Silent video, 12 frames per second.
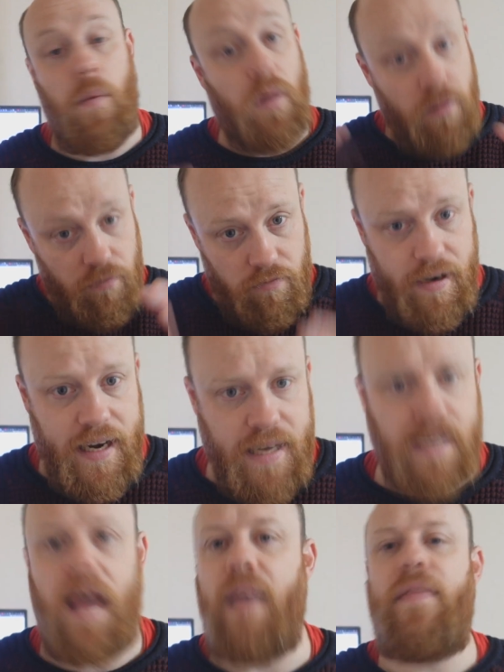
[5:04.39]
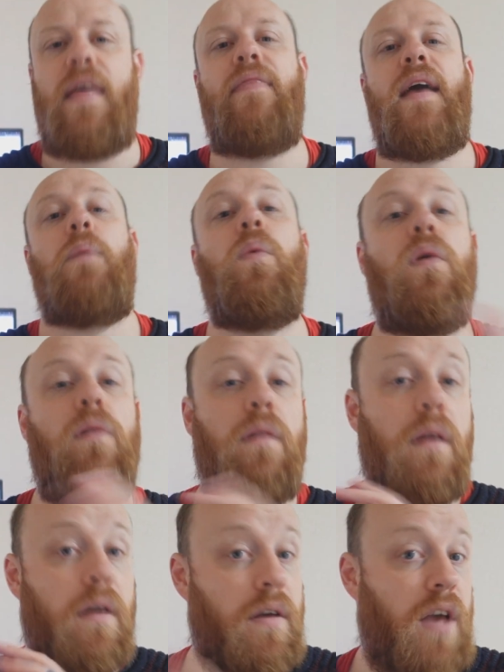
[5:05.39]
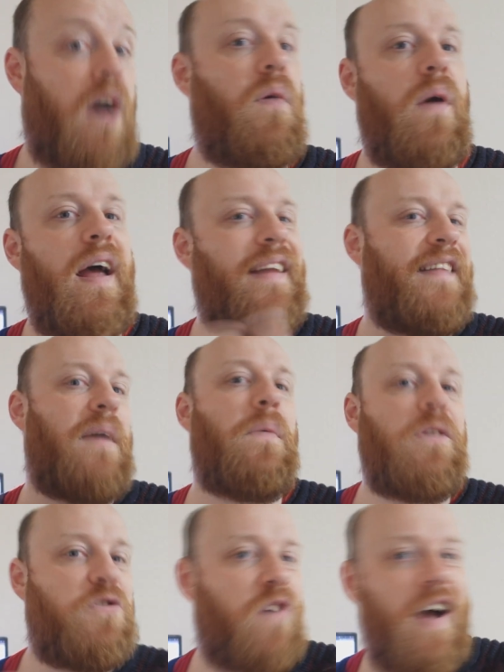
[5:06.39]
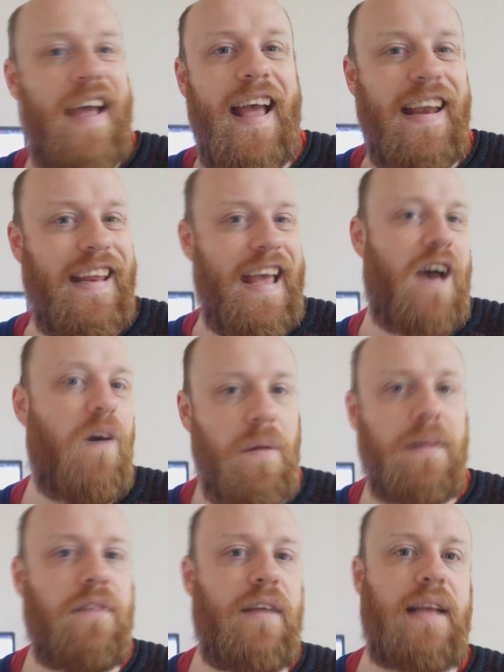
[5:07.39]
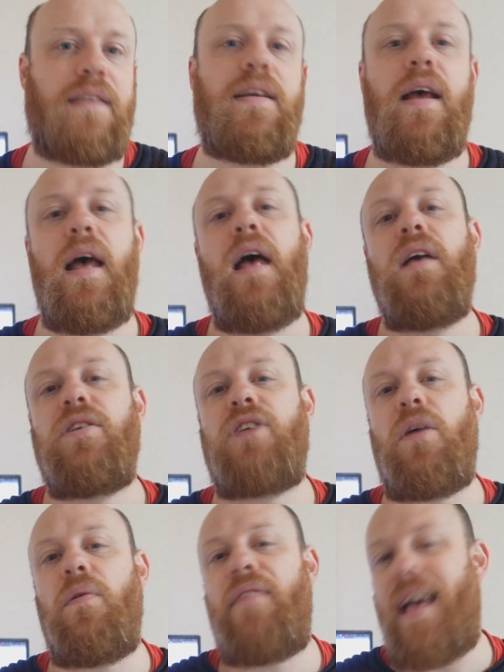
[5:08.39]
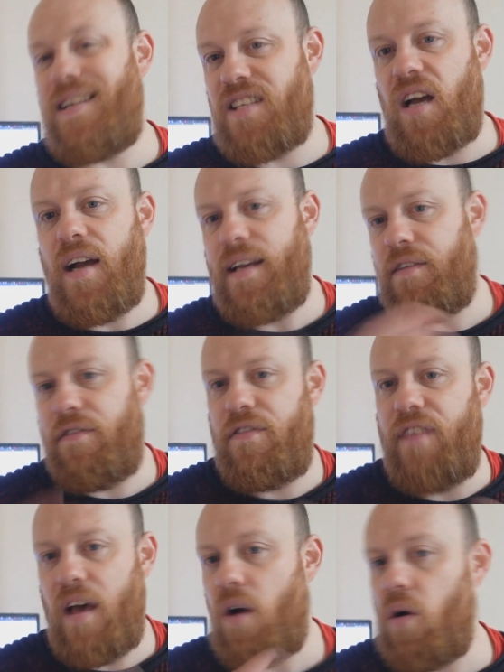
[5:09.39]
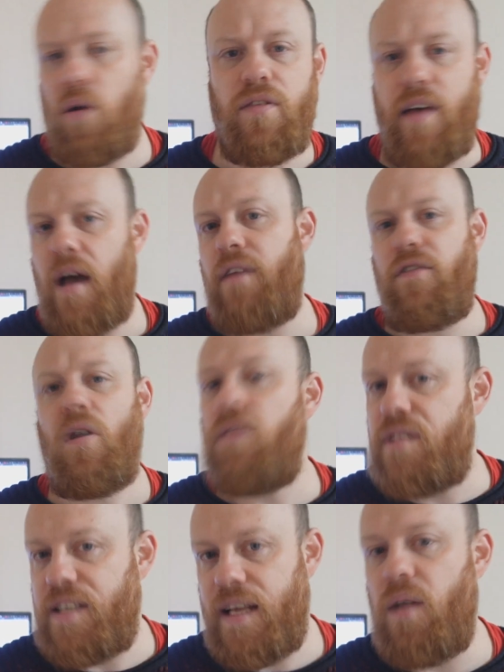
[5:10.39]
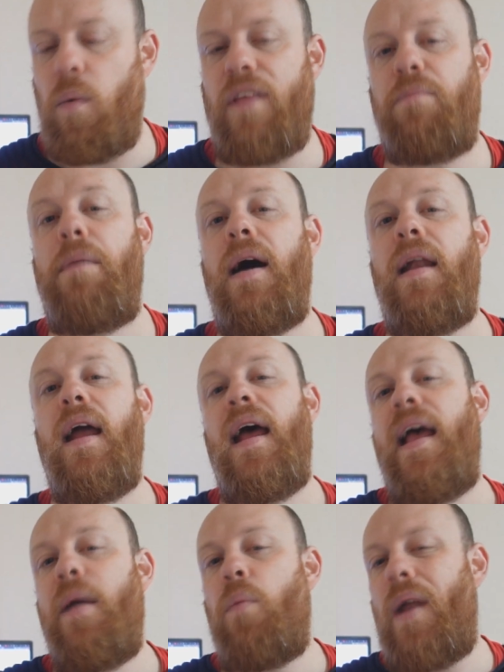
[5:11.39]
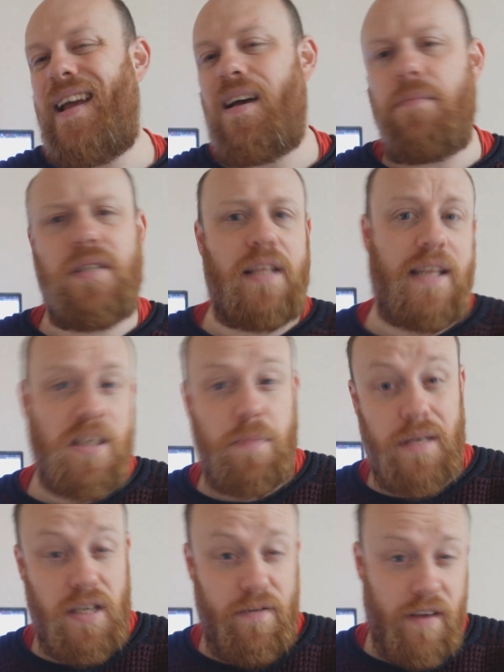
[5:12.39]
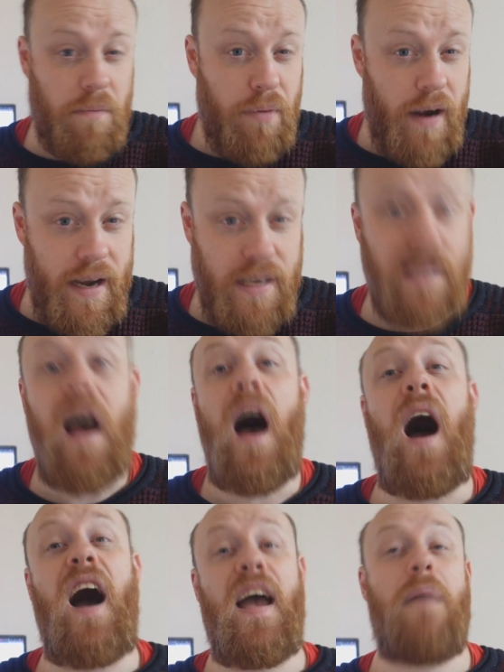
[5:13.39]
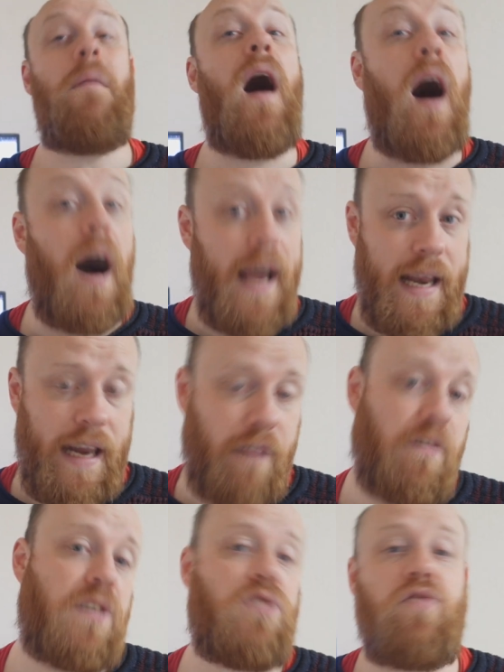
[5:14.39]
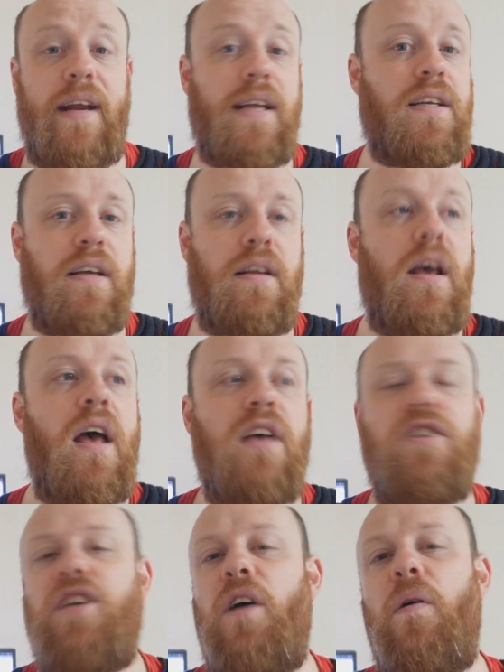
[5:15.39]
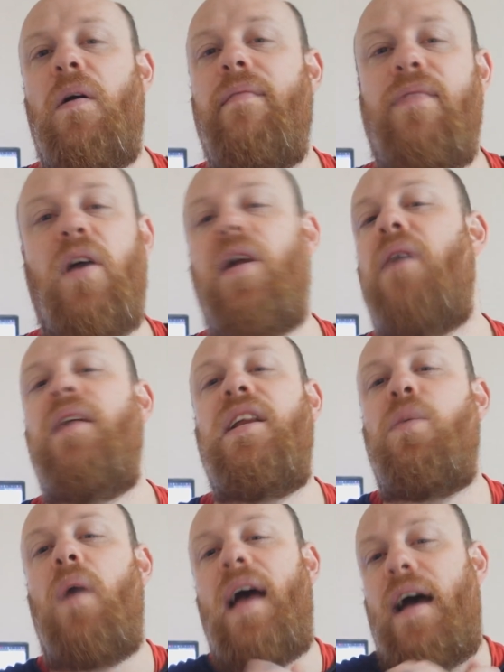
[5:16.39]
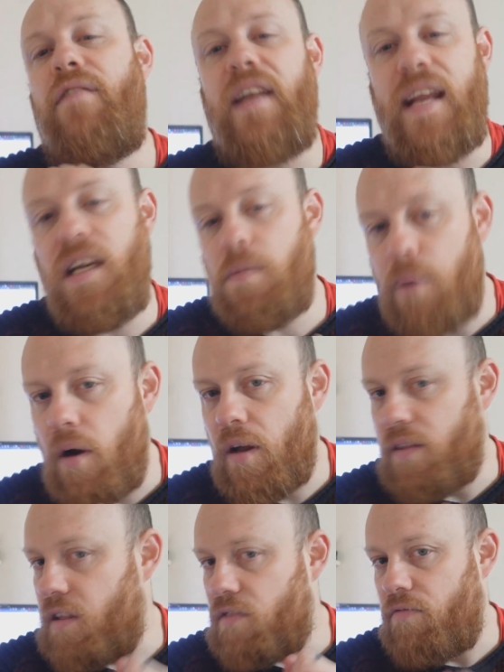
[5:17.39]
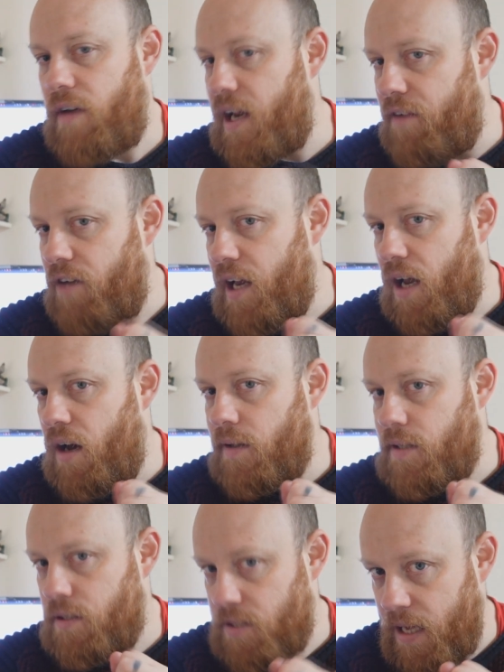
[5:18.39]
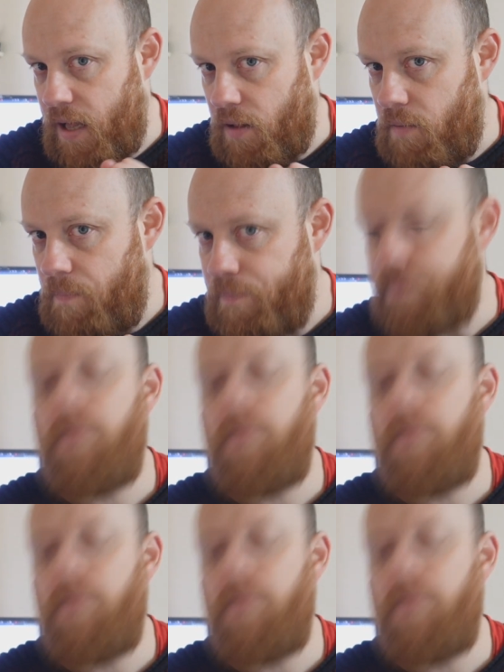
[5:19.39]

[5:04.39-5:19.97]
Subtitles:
will read, and then they will go and they will try and get hold of it. So that's kind of the hook that I've got to deal with. But when it comes to this specific brand, I am highly restricted. So not only do I have a niche product that's really, really hard to sell,